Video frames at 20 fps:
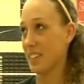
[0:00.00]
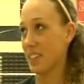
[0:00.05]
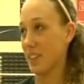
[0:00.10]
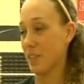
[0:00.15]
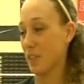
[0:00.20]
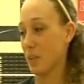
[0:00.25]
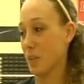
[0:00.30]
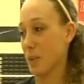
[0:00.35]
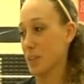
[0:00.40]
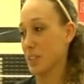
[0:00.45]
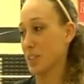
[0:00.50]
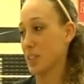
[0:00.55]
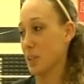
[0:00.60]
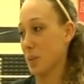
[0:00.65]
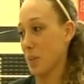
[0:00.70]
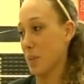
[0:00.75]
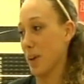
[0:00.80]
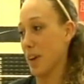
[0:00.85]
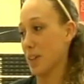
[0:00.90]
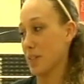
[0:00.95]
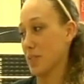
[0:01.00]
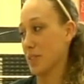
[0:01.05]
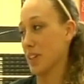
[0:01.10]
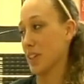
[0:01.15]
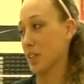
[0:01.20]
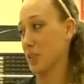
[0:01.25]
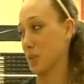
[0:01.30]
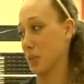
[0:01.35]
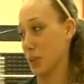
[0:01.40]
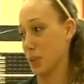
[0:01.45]
it definitely was a surprise
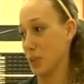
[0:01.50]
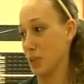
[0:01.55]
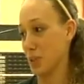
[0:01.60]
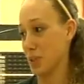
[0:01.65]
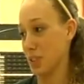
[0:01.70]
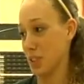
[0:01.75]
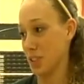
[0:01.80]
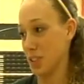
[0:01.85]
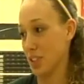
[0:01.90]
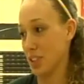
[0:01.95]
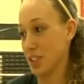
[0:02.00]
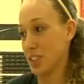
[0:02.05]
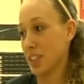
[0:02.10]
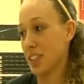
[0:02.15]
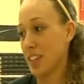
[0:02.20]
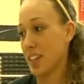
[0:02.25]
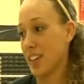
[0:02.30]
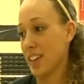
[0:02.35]
because we're used to just,